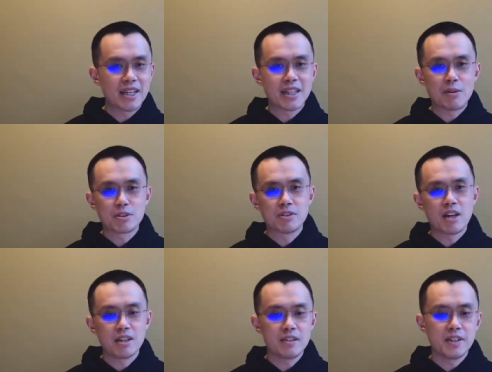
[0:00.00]
again I was
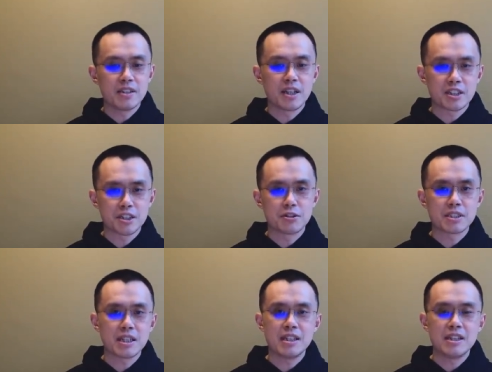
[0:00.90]
not living
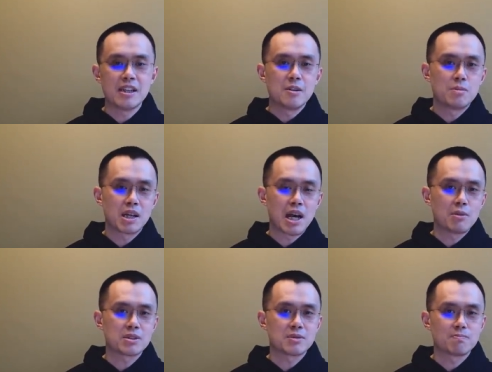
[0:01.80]
luxuriously, but
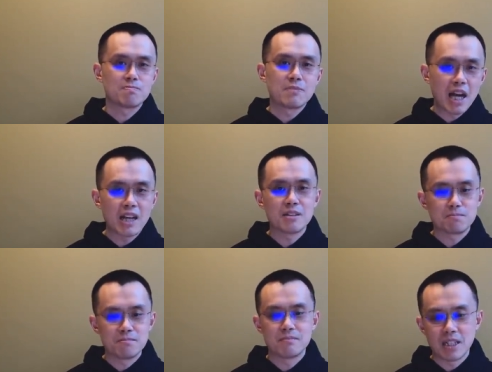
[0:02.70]
I was I had
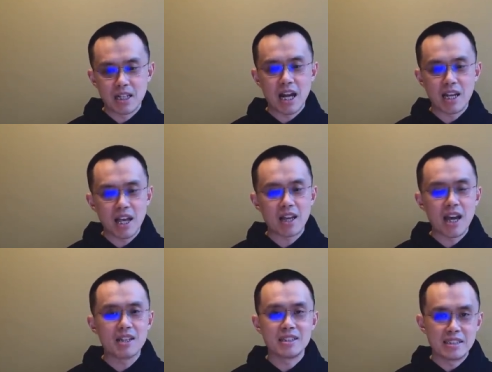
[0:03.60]
a uh, I
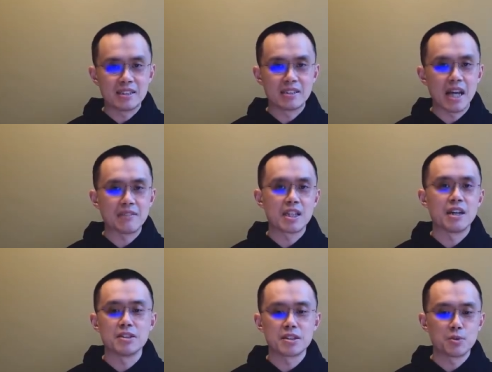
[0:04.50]
had I had a decent
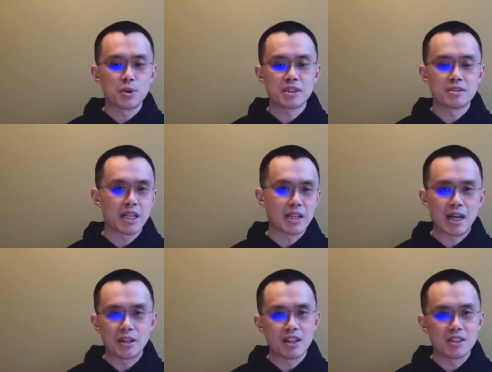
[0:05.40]
lifestyle. So it wasn't
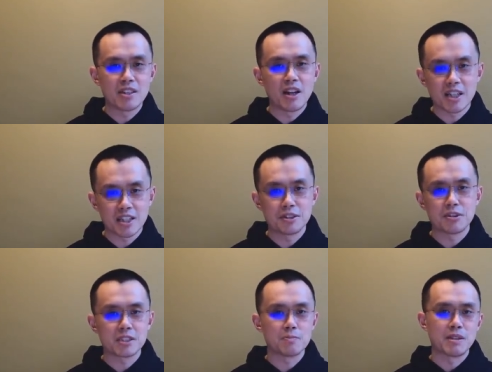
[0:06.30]
like not, it's not
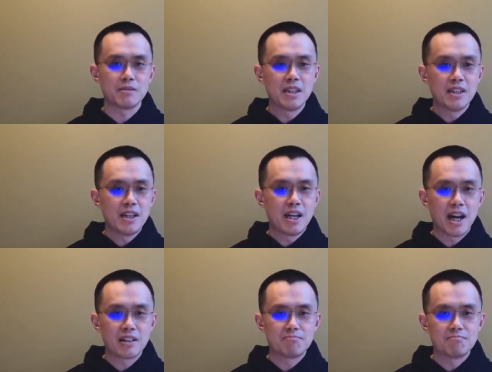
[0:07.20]
luxurious, but
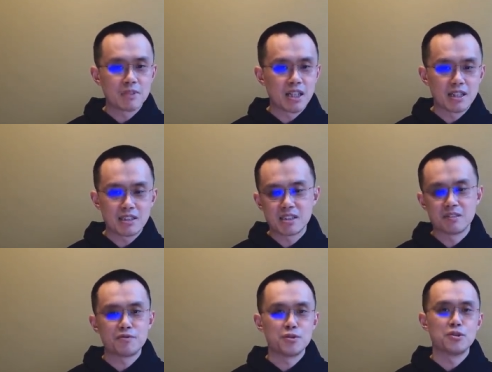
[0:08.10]
I had
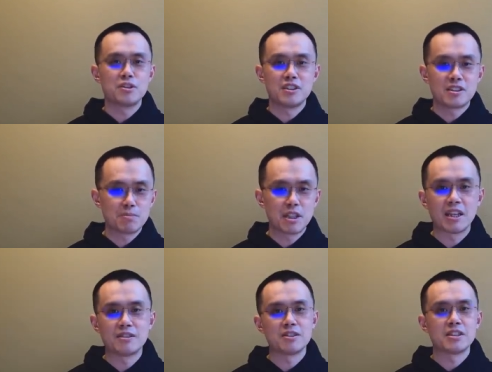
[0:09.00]
decent food, decent
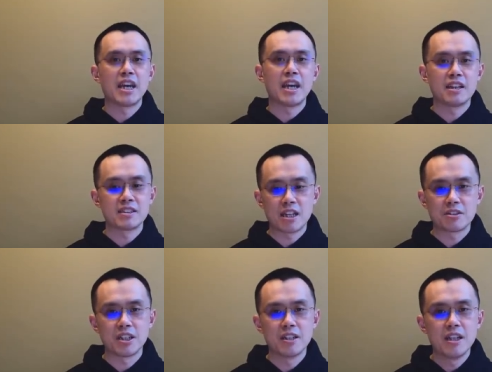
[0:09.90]
place to stay,
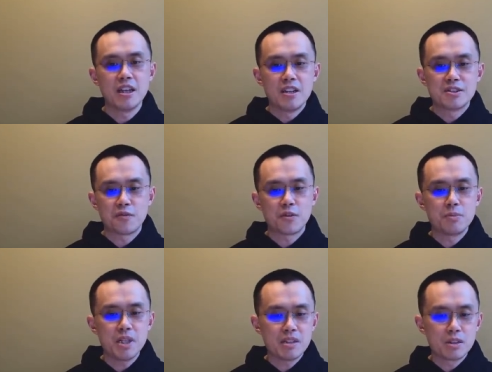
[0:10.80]
etc. So
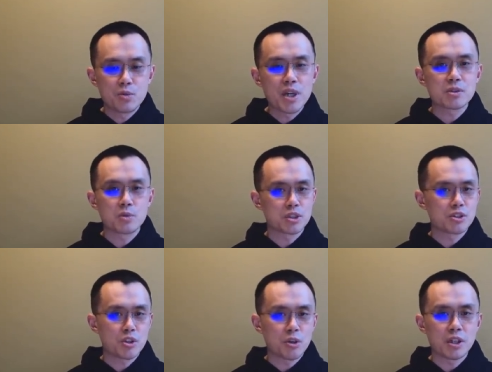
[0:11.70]
for me, the risk
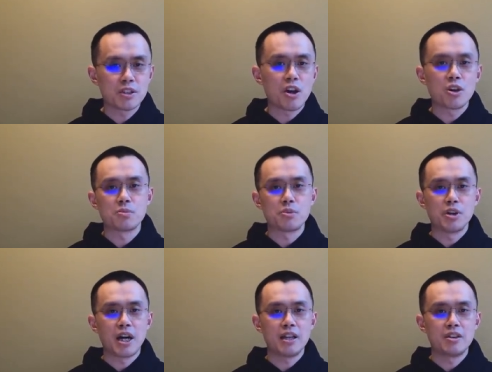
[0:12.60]
was totally
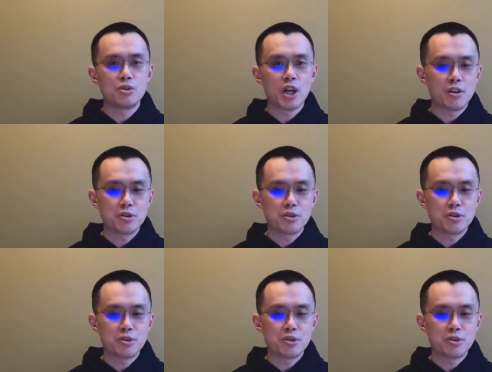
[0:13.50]
tolerable. I know